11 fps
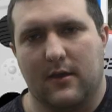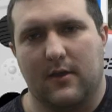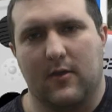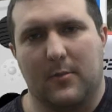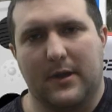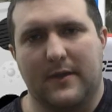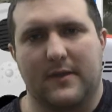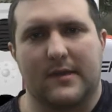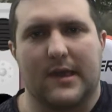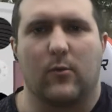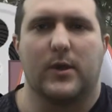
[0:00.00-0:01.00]
Hello everybody,
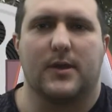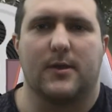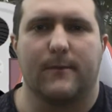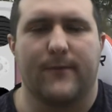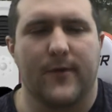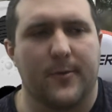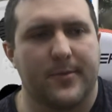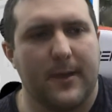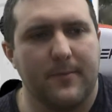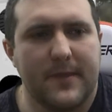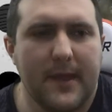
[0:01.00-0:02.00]
this is a WiiCubeFilms
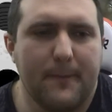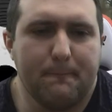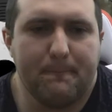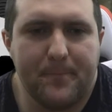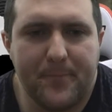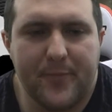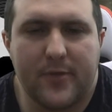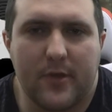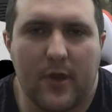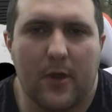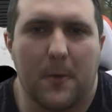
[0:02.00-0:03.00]
update.
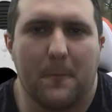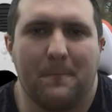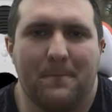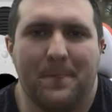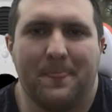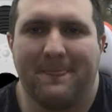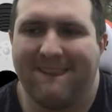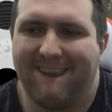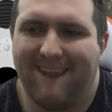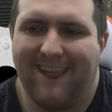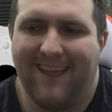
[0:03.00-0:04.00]
So,
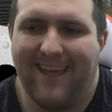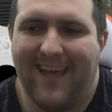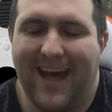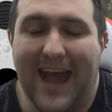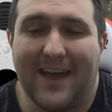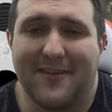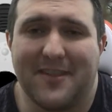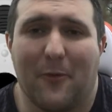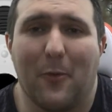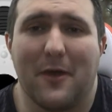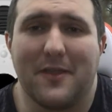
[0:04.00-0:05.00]
I haven't
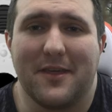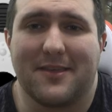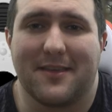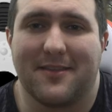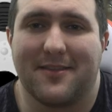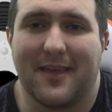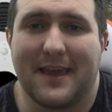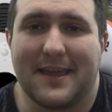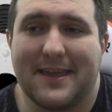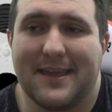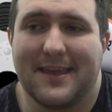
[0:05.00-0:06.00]
done one of these since
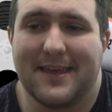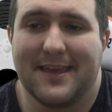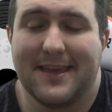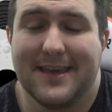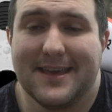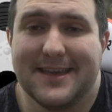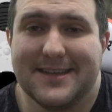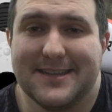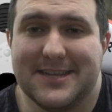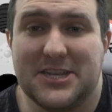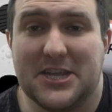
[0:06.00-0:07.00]
like
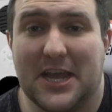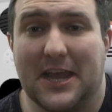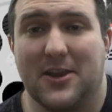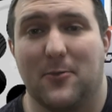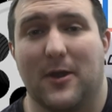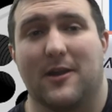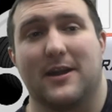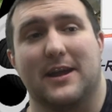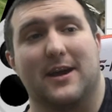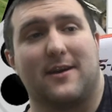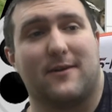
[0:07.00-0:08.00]

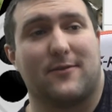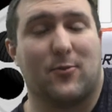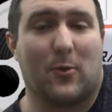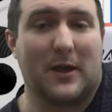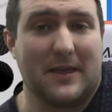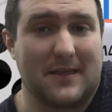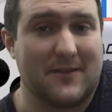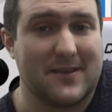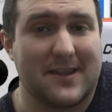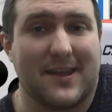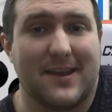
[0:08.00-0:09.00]
January of
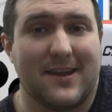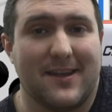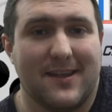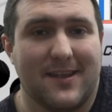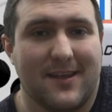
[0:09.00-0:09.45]
2017.